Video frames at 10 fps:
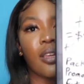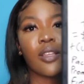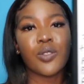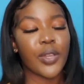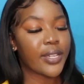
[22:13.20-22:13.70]

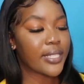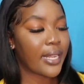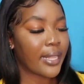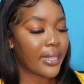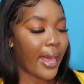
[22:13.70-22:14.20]
So you're
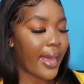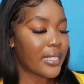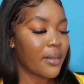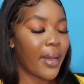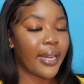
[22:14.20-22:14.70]
selling the
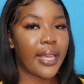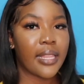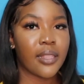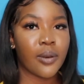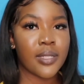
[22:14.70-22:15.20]
item at
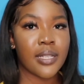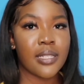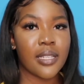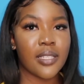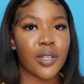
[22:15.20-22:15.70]

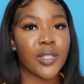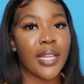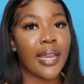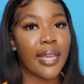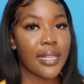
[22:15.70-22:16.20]

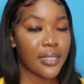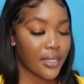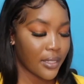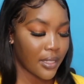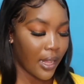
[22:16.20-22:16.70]

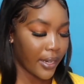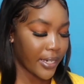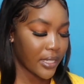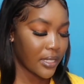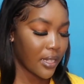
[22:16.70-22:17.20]

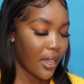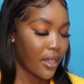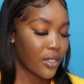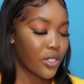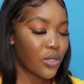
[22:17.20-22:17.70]
$8,686.
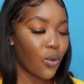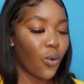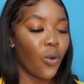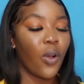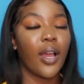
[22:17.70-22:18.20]

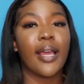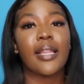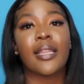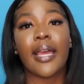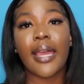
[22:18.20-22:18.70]
So
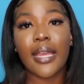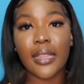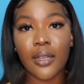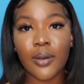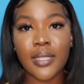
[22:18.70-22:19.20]
the
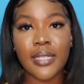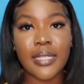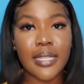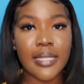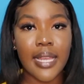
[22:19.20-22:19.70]

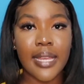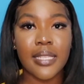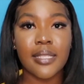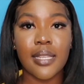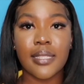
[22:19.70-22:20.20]

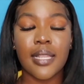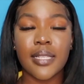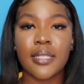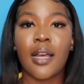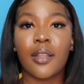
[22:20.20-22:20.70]
$8,686, this
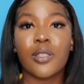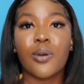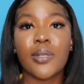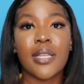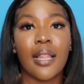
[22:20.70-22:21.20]
is not the
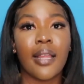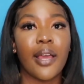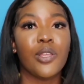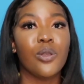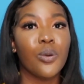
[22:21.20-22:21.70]
total
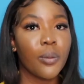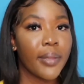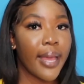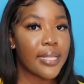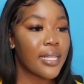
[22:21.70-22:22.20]
that you would
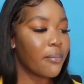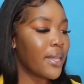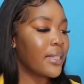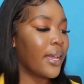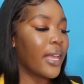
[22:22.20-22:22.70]
be getting,
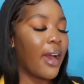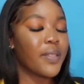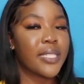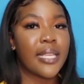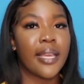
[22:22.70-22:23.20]
being that you have
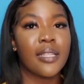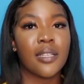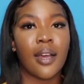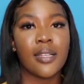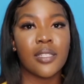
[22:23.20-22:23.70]
to take
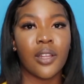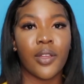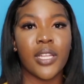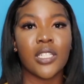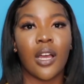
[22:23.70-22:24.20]
into
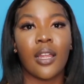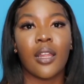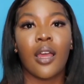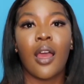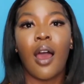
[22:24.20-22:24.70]

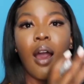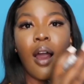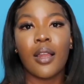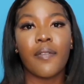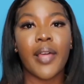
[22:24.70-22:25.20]
consideration
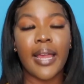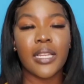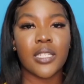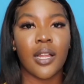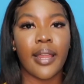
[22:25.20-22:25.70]
all of the
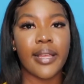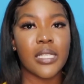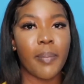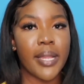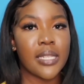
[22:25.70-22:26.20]
additional
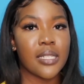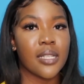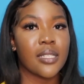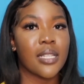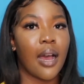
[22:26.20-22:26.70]

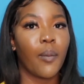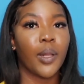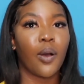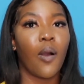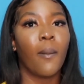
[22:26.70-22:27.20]
expenses that
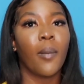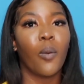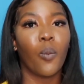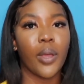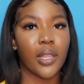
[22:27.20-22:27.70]
will
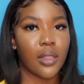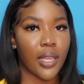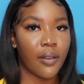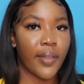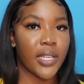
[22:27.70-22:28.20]
come with
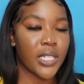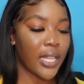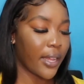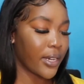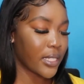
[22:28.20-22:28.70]
the inventory
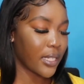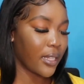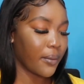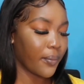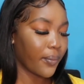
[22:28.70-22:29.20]
that you're
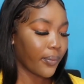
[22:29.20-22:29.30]
selling.